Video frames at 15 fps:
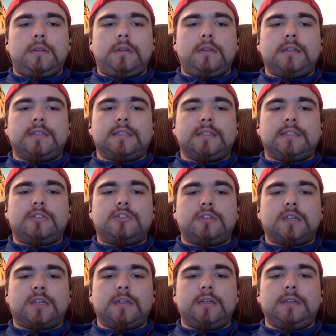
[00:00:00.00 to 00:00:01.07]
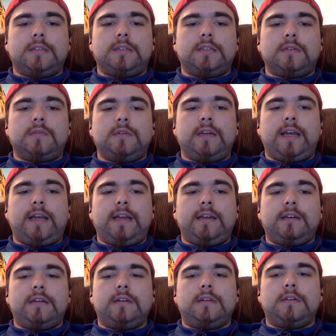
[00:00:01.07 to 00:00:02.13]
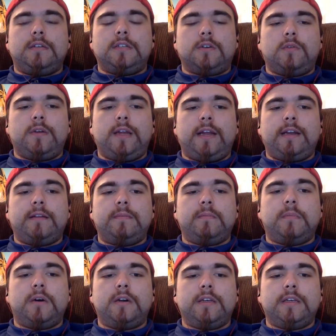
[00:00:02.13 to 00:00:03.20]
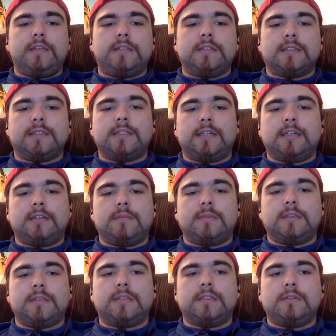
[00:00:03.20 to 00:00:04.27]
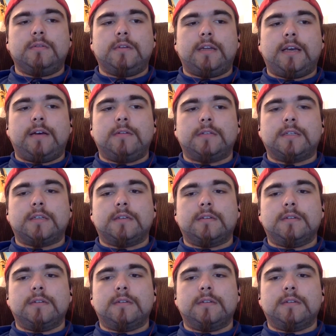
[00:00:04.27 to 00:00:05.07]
This is strictly donated money to set up this student housing.